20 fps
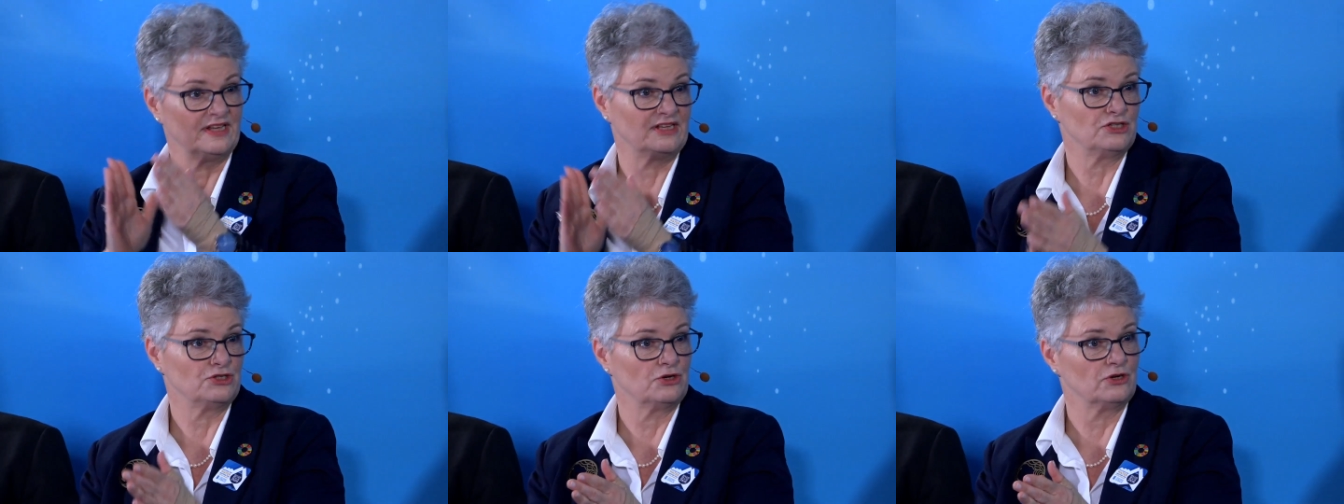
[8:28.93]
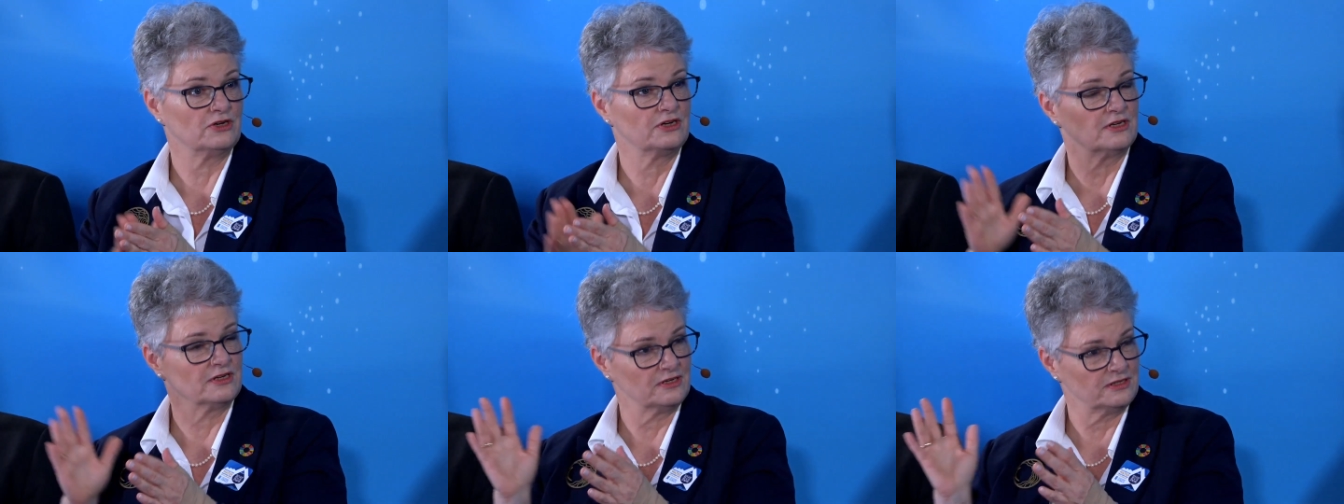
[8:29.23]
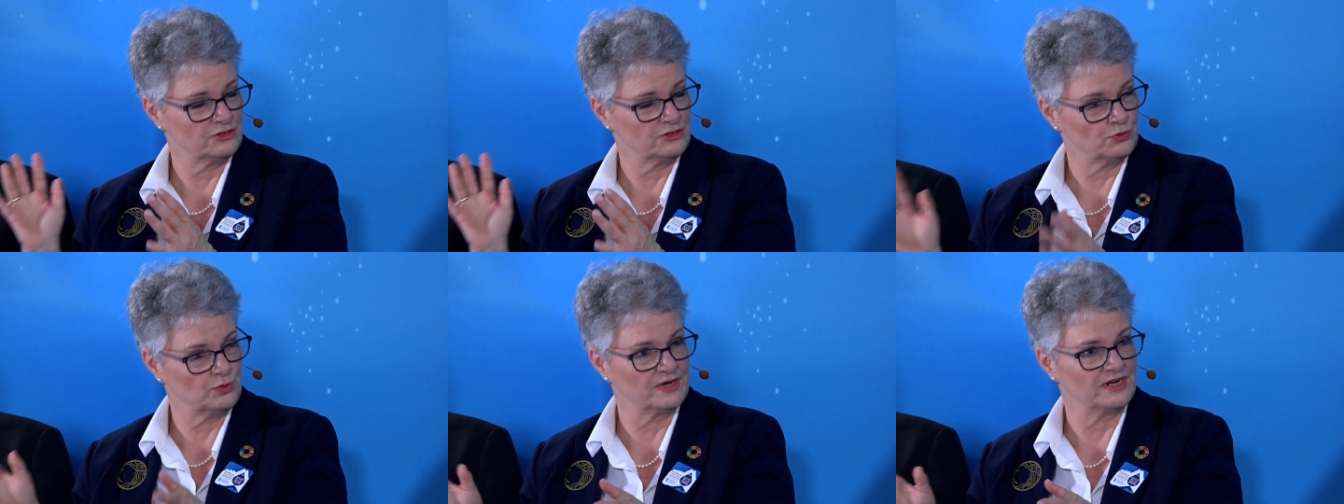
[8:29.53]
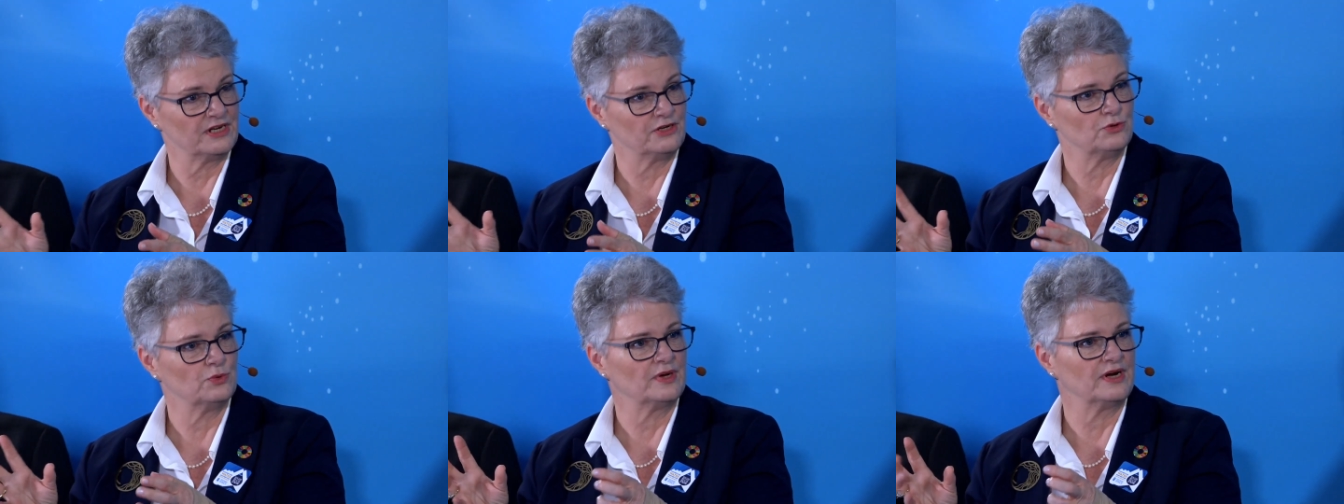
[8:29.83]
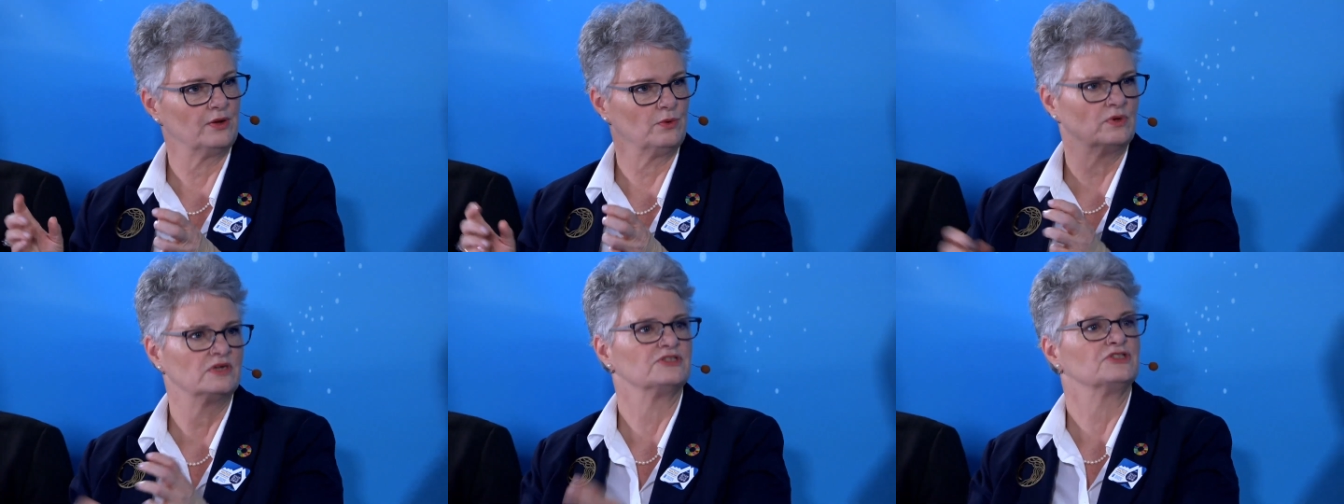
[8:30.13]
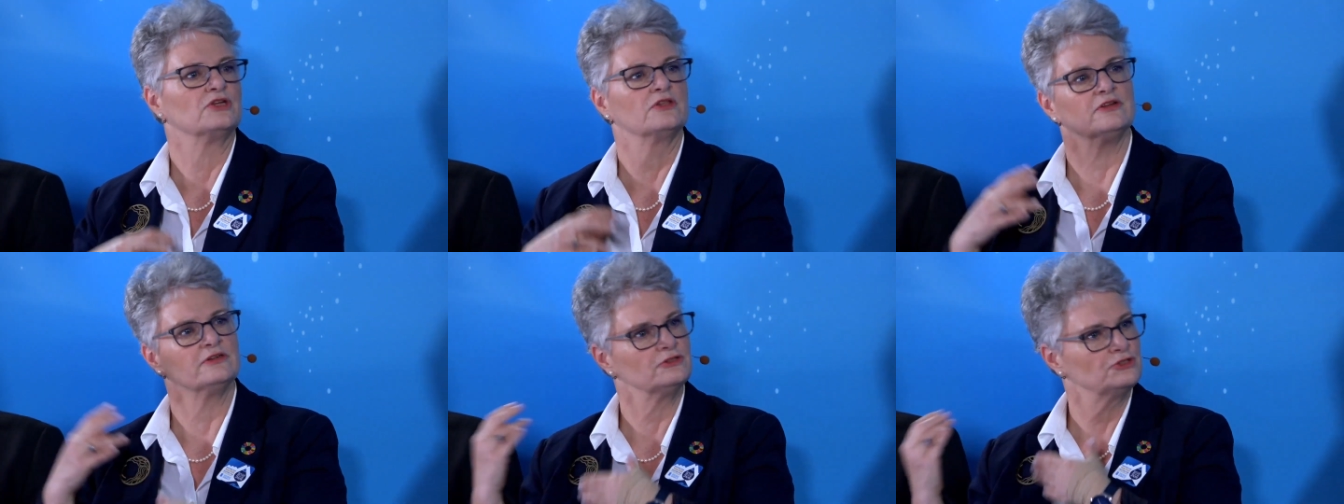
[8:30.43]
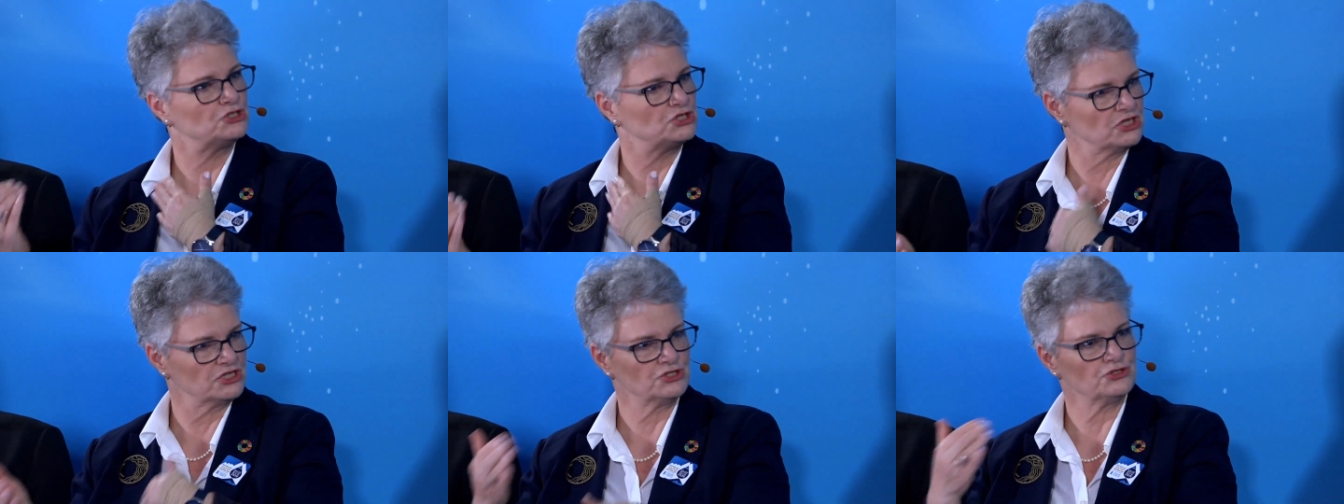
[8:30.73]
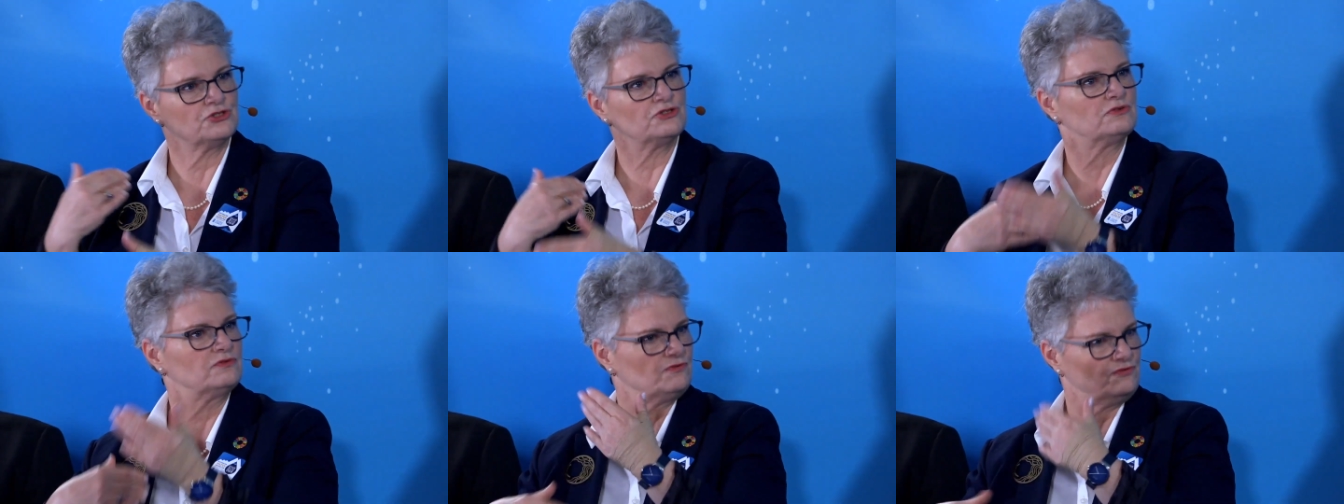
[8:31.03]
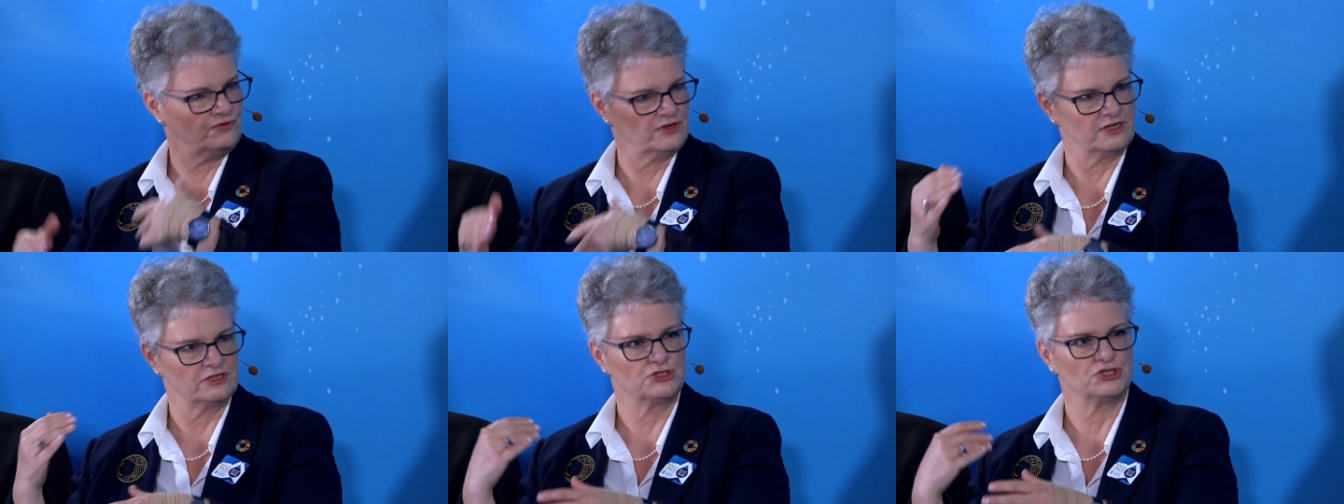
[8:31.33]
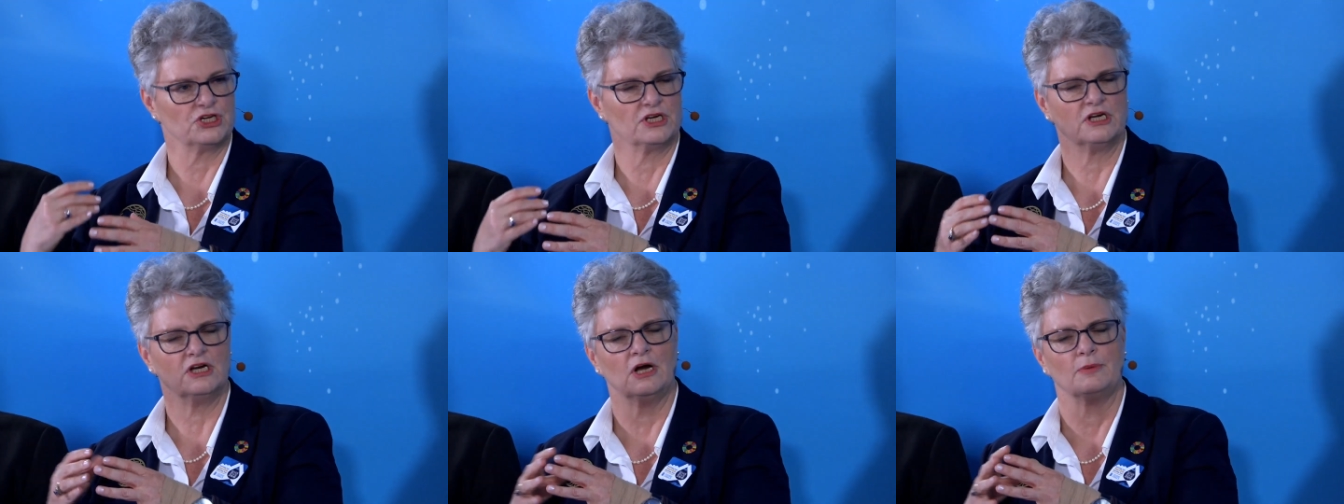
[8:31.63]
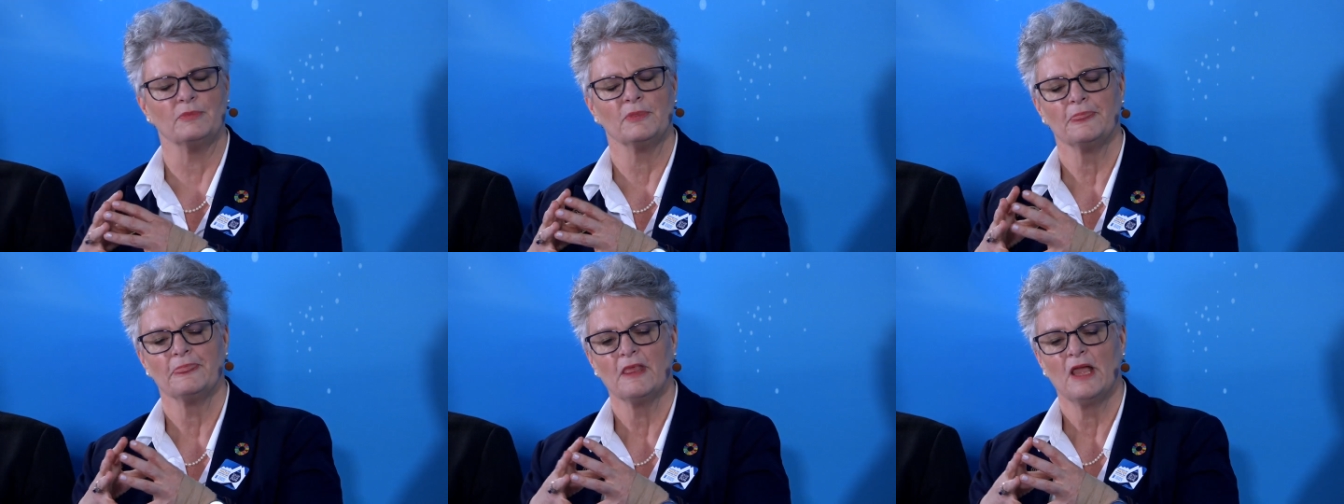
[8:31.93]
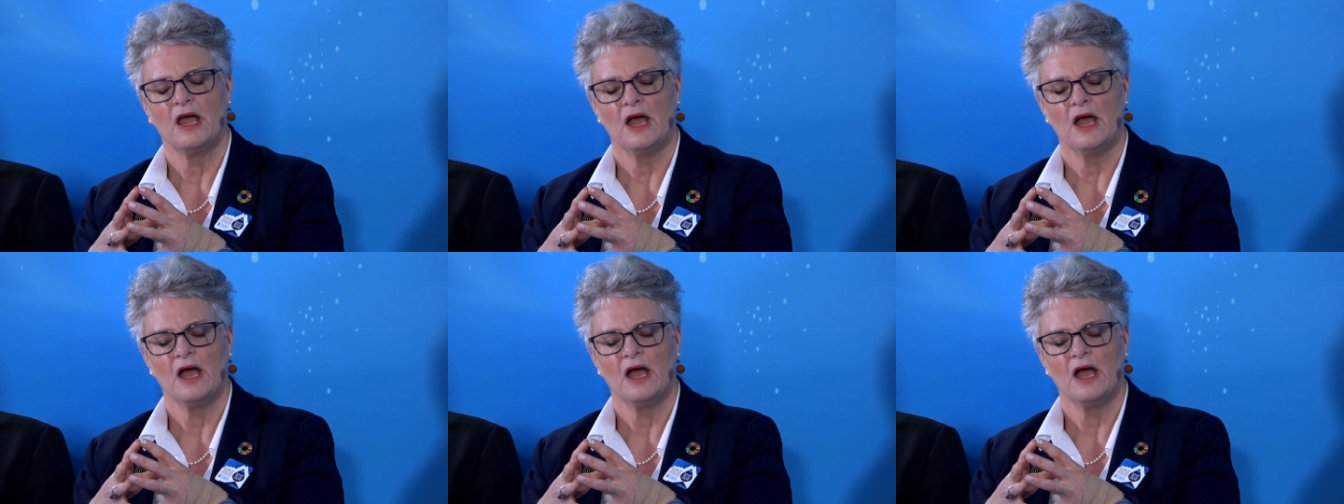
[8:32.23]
They started in 2021. So they're just finishing up.